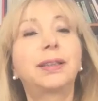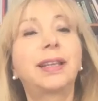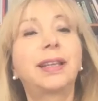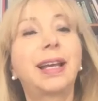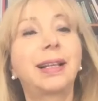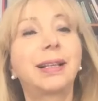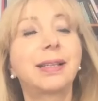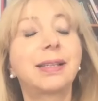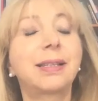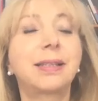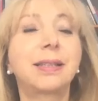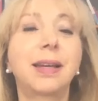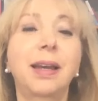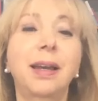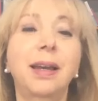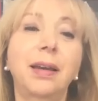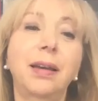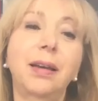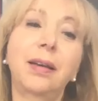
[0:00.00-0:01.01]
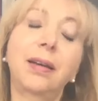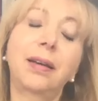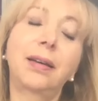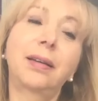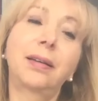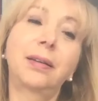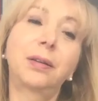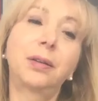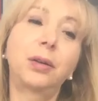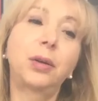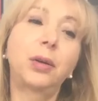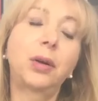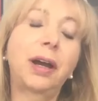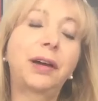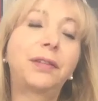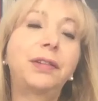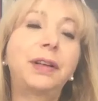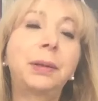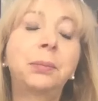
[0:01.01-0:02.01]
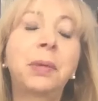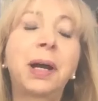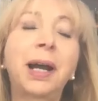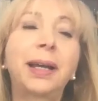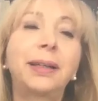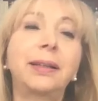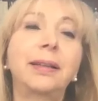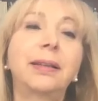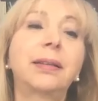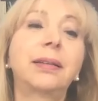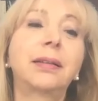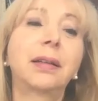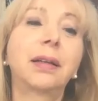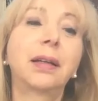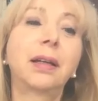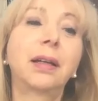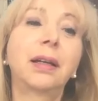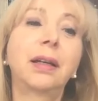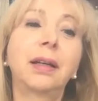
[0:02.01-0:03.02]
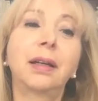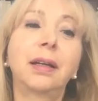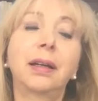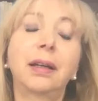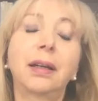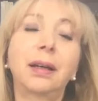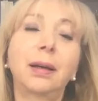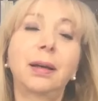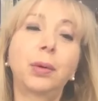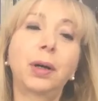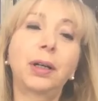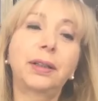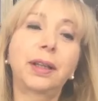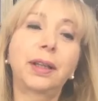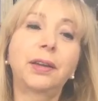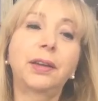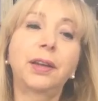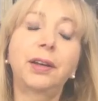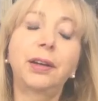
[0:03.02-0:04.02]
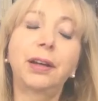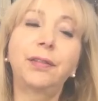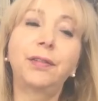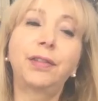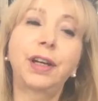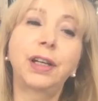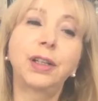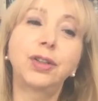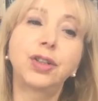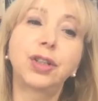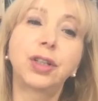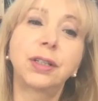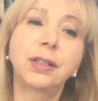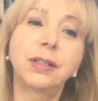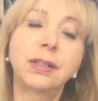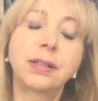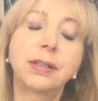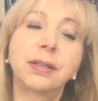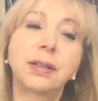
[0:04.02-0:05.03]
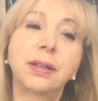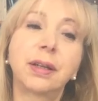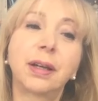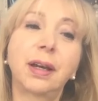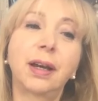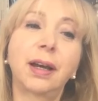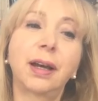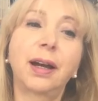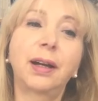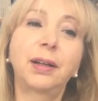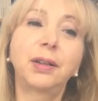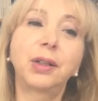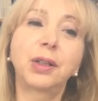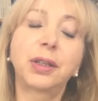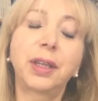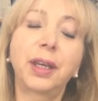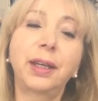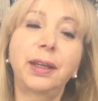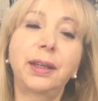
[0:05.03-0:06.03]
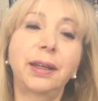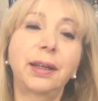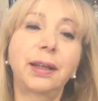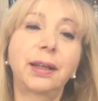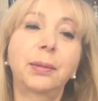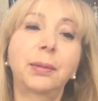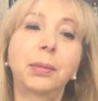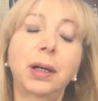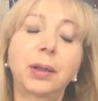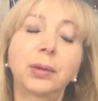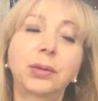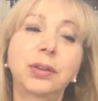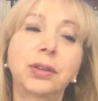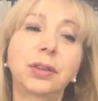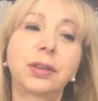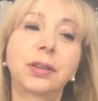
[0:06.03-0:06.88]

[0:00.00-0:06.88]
else do you have in mind? What other inventions are you thinking about?